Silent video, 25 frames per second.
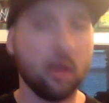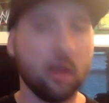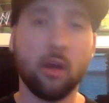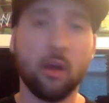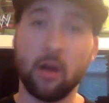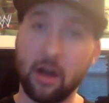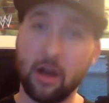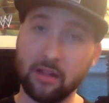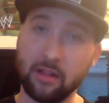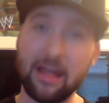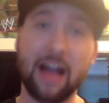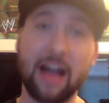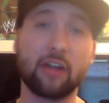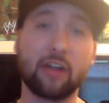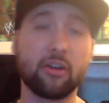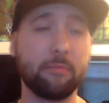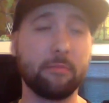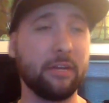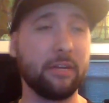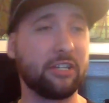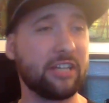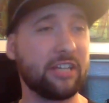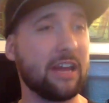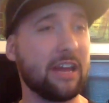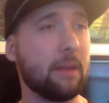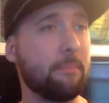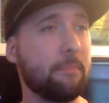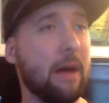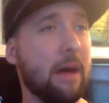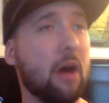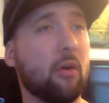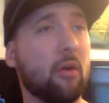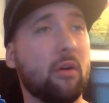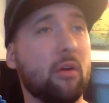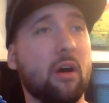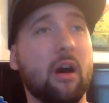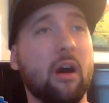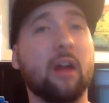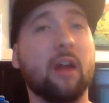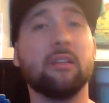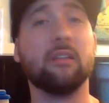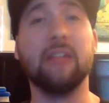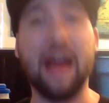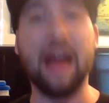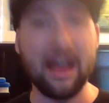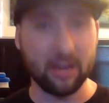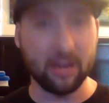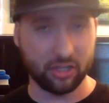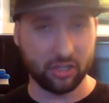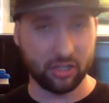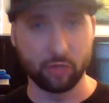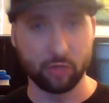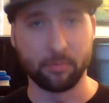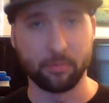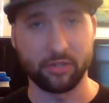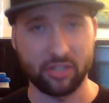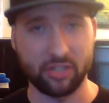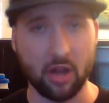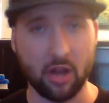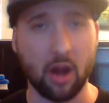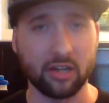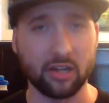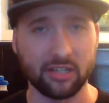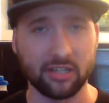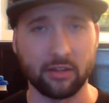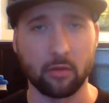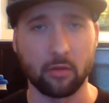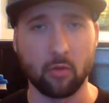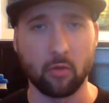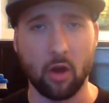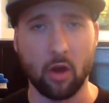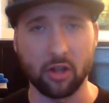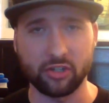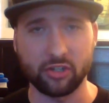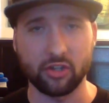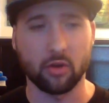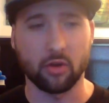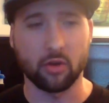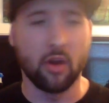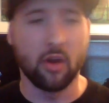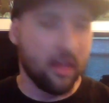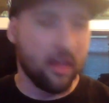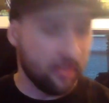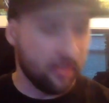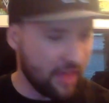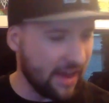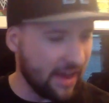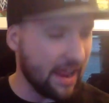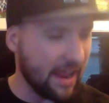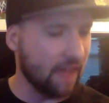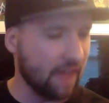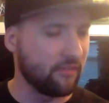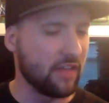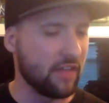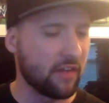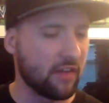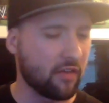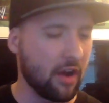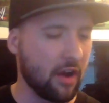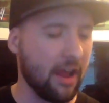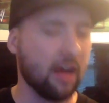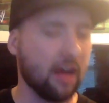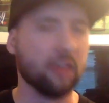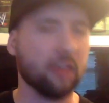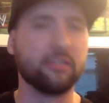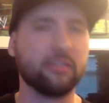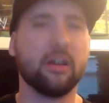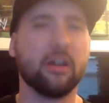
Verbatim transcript: a lot could be said about a lot of superstars on the roster that have never held